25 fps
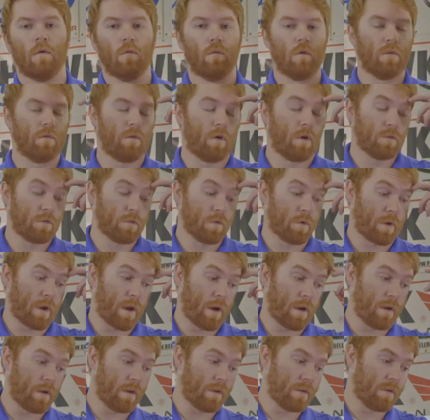We've also
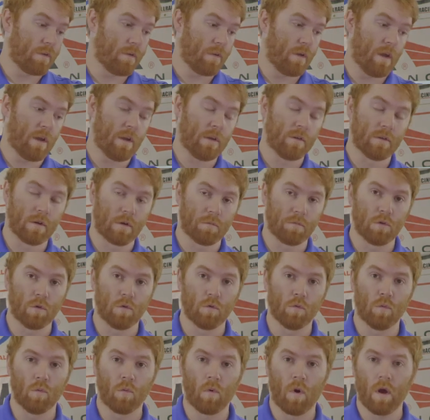carried a
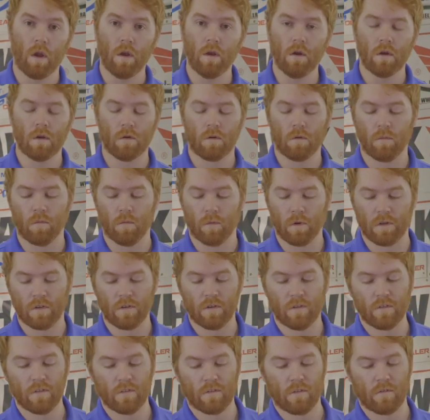W1, which
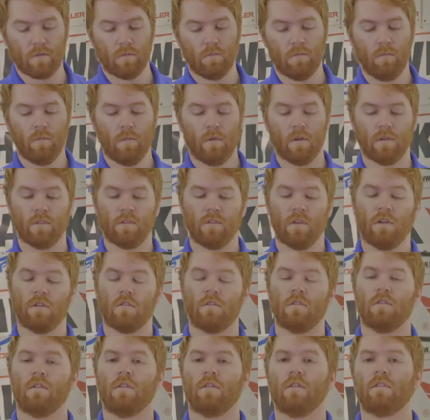is
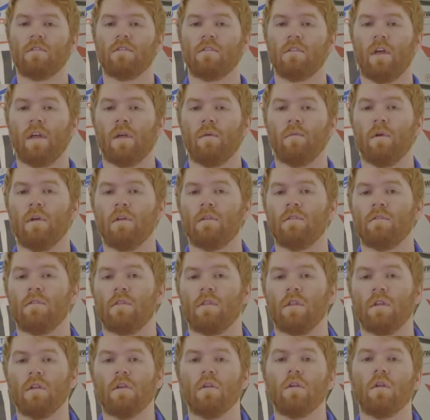essentially the same as
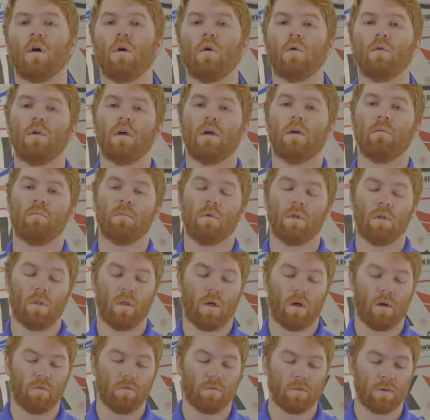the known and
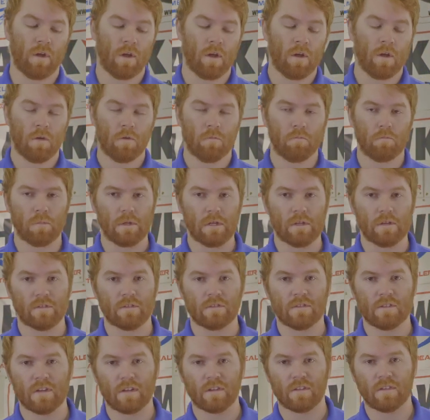beloved
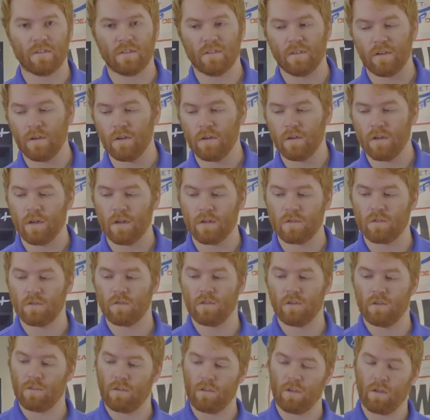B6 seat. It's
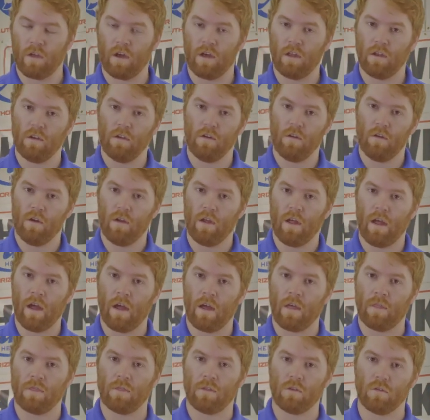just cut
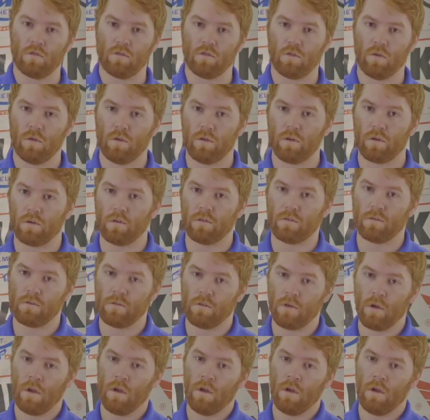at the shoulders.